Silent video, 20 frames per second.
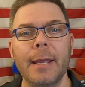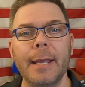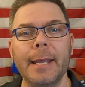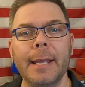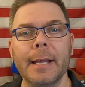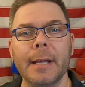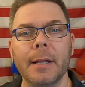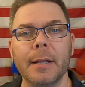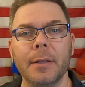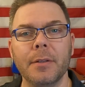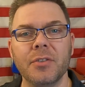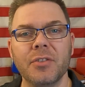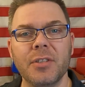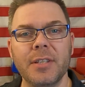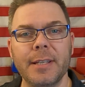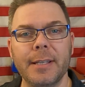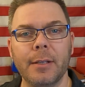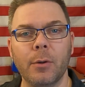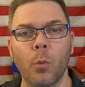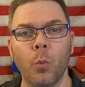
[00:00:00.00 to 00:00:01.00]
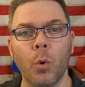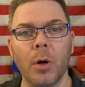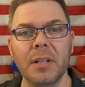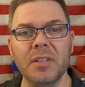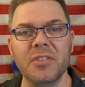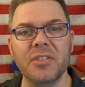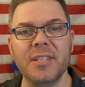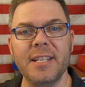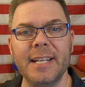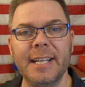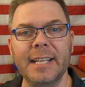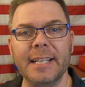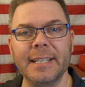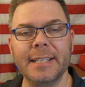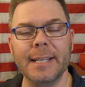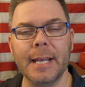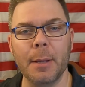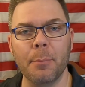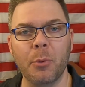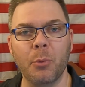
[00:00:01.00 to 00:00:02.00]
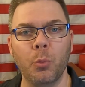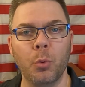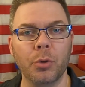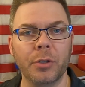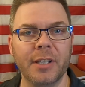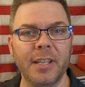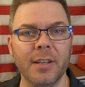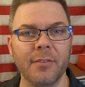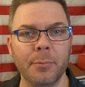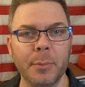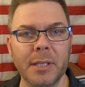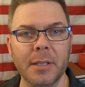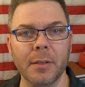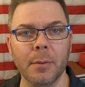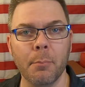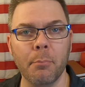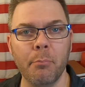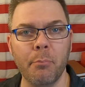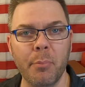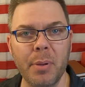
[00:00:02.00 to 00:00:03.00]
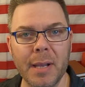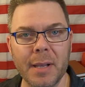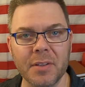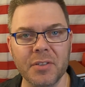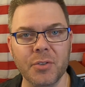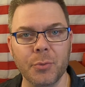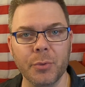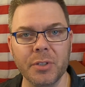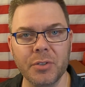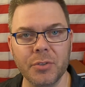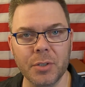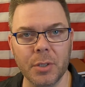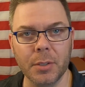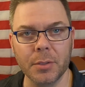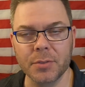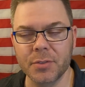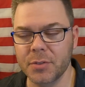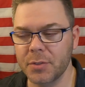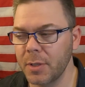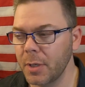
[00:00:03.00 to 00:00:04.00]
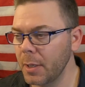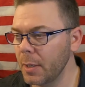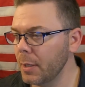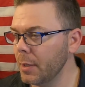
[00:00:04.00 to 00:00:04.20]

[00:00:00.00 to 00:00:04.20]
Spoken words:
and seeing what seating depth will give me the best results.